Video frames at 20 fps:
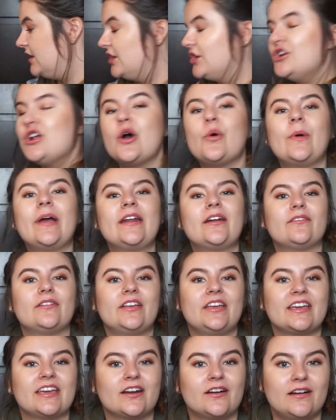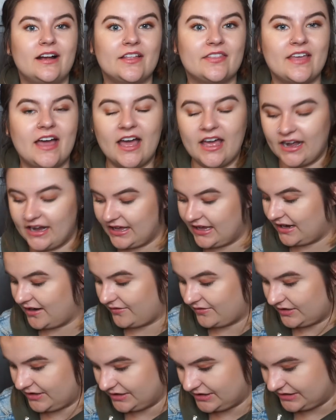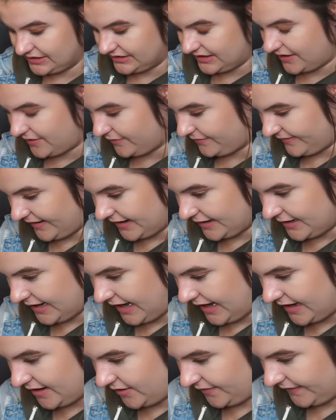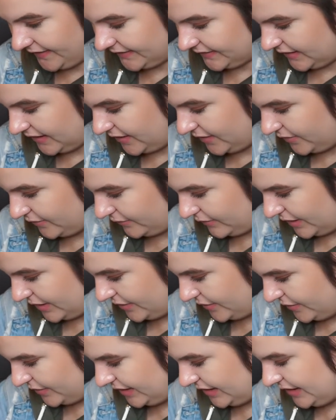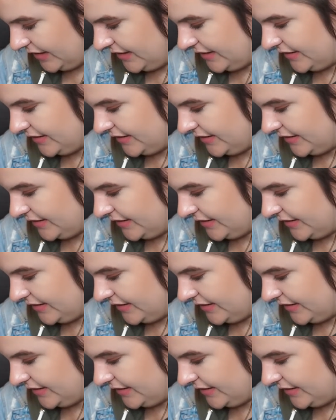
No way to really get around that. I can't really just like find hay on the side of the road.